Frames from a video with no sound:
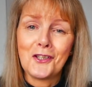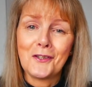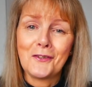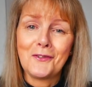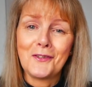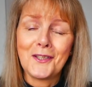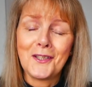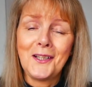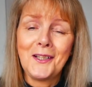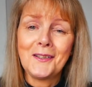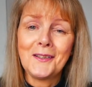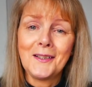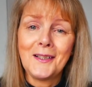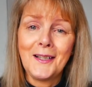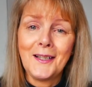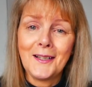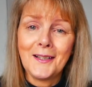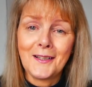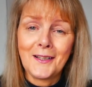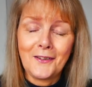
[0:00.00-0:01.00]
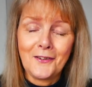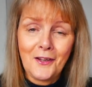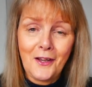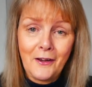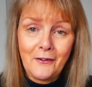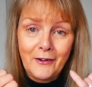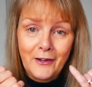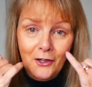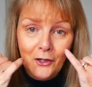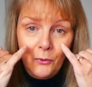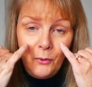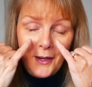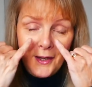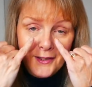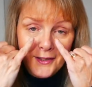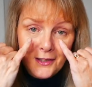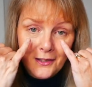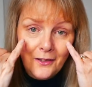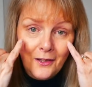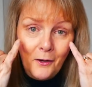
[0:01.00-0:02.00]
you'll have seen lately that I've had
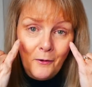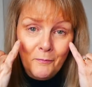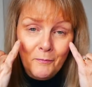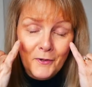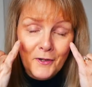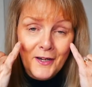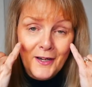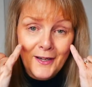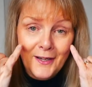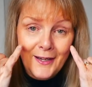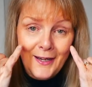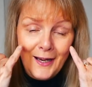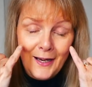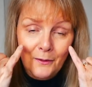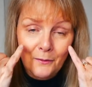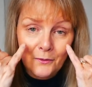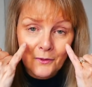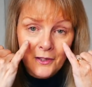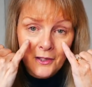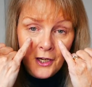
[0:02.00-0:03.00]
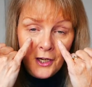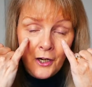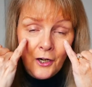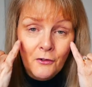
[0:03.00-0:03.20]
quite a lot of breakouts